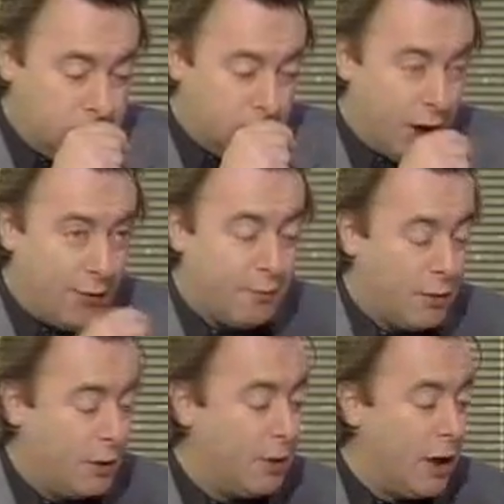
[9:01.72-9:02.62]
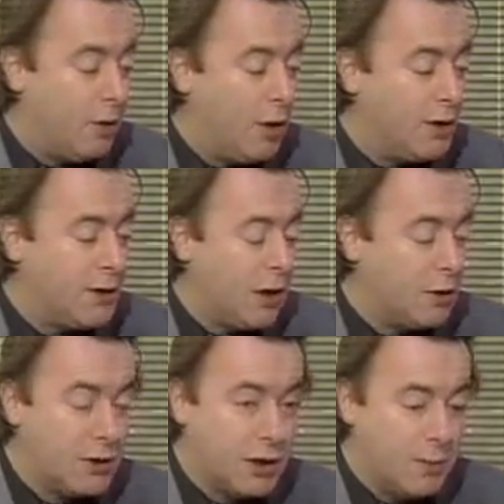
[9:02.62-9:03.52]
Ralph Nader points out,
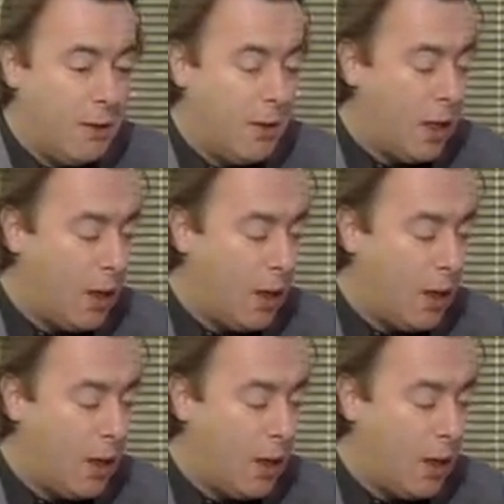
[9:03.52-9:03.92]
excuse me,